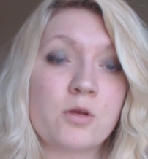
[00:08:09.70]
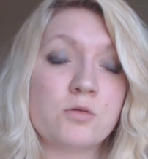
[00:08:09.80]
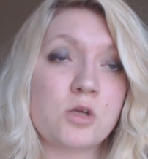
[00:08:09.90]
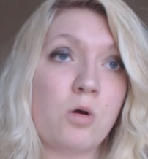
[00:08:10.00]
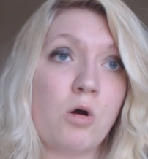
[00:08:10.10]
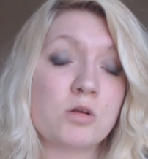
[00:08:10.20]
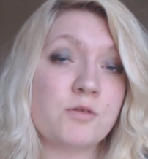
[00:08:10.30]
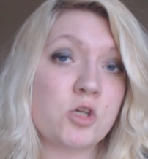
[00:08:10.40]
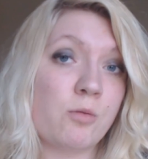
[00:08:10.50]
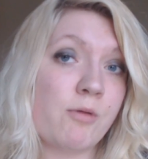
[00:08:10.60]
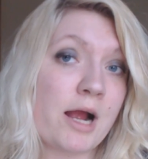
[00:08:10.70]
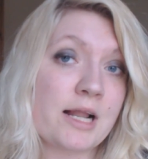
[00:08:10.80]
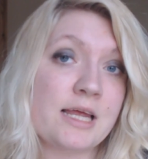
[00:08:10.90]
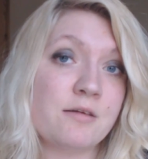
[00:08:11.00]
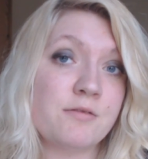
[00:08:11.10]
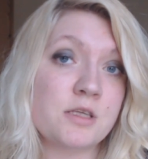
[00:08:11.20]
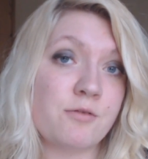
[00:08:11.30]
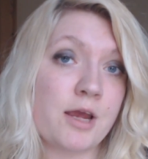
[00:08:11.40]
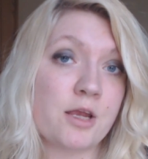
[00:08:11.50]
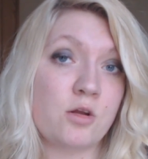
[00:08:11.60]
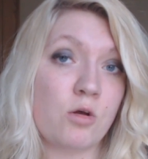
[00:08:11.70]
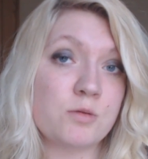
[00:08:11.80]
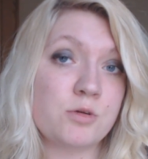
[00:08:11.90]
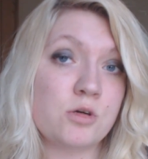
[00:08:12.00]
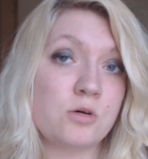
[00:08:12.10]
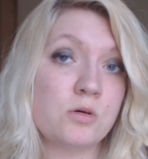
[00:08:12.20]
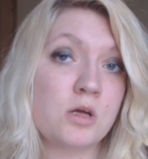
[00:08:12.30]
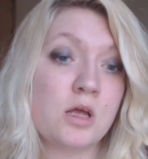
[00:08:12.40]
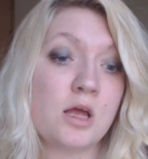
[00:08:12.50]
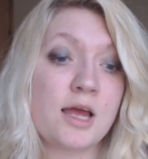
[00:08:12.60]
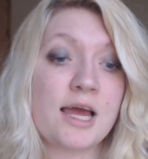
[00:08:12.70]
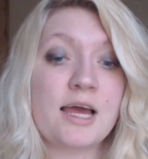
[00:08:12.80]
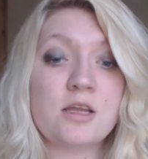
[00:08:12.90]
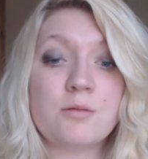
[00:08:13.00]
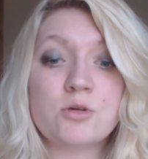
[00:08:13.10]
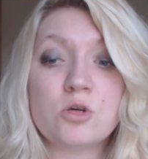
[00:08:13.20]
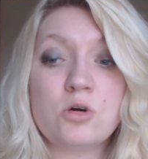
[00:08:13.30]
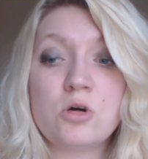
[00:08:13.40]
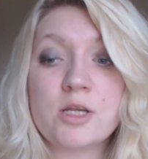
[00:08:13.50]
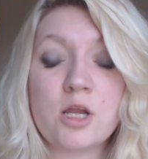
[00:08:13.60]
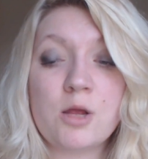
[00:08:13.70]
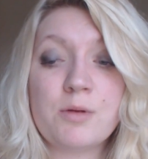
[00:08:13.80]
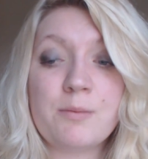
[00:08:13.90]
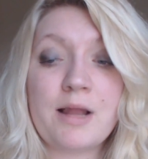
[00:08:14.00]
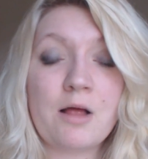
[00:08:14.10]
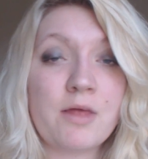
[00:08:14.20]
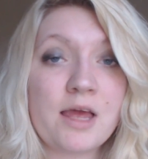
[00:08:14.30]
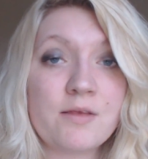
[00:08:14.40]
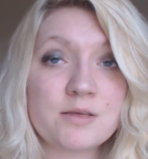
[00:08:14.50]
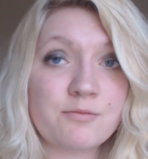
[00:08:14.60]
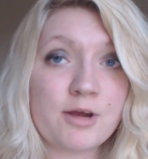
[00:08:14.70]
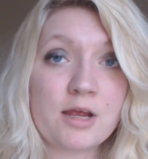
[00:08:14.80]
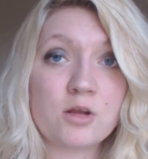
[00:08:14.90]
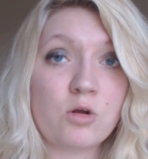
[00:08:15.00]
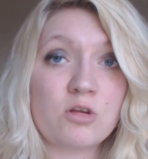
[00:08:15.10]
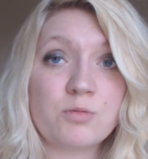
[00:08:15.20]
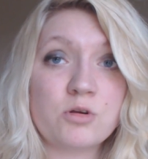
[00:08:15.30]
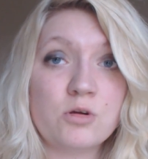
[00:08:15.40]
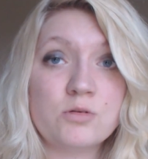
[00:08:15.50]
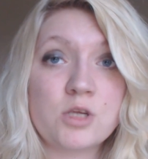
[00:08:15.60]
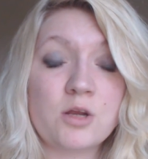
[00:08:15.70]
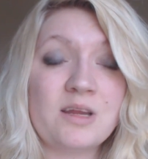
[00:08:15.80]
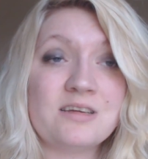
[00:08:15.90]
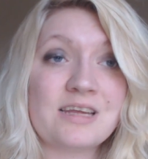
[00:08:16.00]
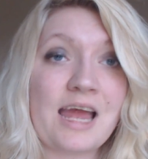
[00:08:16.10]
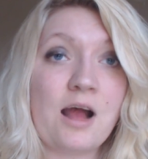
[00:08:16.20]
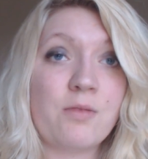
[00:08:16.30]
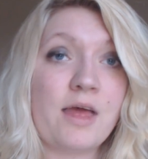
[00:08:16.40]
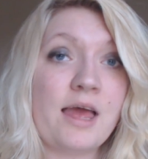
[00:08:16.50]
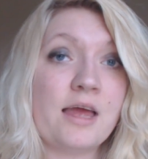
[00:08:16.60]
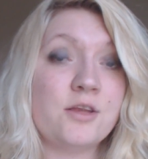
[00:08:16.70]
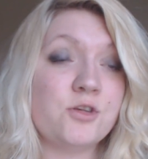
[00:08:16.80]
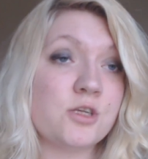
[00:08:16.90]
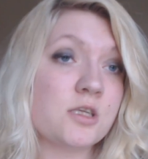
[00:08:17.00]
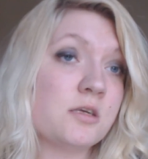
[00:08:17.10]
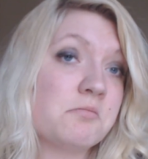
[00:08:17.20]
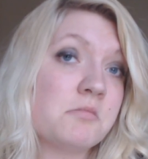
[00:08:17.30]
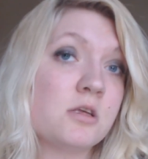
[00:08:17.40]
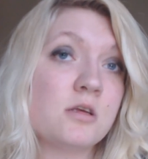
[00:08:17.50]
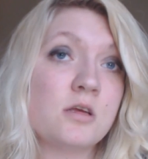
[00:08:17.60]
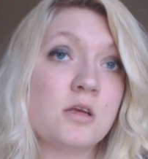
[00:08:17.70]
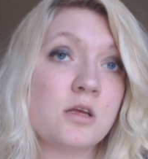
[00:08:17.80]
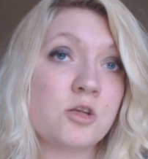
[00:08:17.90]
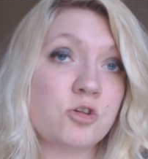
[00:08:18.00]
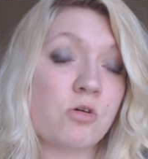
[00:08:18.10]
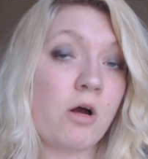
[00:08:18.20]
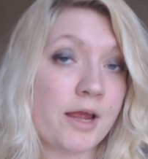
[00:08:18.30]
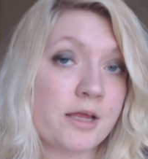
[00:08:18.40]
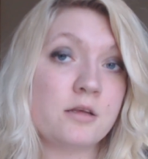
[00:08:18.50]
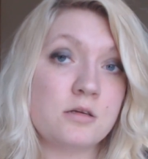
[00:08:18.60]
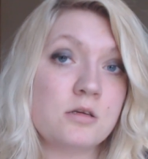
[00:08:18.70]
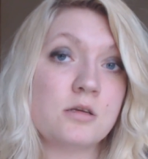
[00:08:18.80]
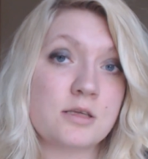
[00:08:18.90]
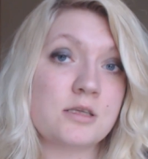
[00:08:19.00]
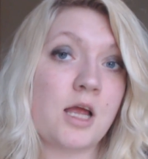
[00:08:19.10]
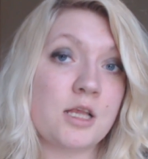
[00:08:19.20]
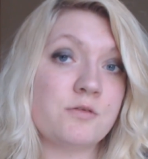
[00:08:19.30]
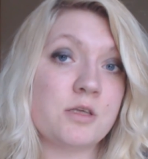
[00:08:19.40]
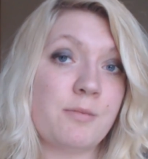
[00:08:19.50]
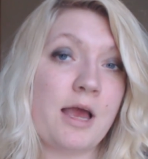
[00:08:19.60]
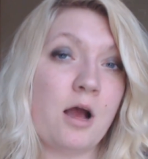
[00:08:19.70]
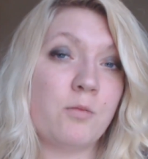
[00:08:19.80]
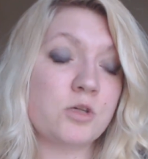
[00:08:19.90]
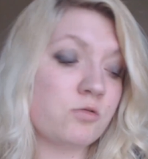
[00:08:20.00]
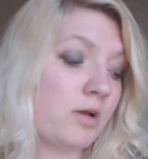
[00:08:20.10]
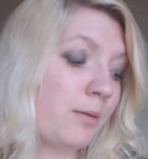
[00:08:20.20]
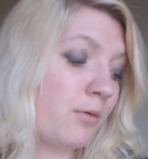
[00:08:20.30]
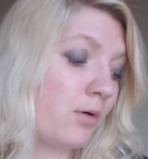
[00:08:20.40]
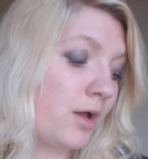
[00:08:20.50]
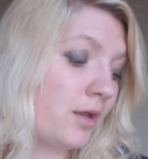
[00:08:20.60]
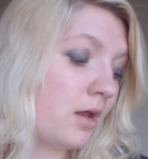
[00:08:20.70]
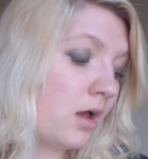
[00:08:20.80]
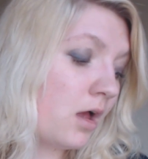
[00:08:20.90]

Also, Oxford John Radcliffe is a very good hospital, and I'm sure people out there's some very good hospitals. So you need to get out there and just try and search for some help, which is really important.